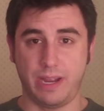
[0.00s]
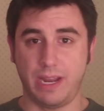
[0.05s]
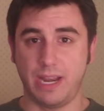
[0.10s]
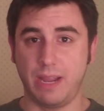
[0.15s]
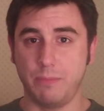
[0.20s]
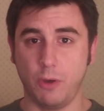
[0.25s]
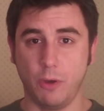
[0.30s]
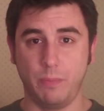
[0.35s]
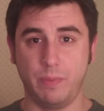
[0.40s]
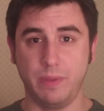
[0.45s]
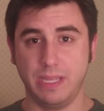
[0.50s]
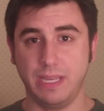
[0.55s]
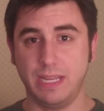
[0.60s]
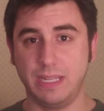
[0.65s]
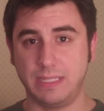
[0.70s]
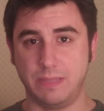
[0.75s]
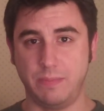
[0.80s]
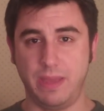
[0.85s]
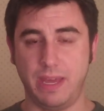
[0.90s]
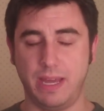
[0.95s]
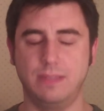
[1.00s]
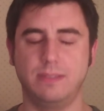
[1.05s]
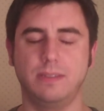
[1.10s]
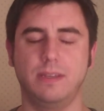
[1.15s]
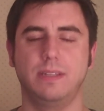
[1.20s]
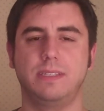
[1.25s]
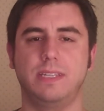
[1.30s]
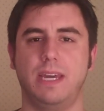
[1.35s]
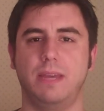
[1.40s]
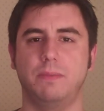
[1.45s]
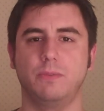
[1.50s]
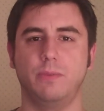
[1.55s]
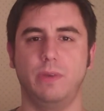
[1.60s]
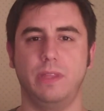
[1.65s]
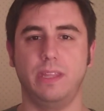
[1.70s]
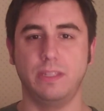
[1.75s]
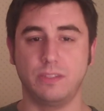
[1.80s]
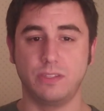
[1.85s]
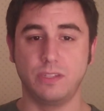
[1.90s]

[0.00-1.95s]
and I'm hoping to get some hands-on times with it.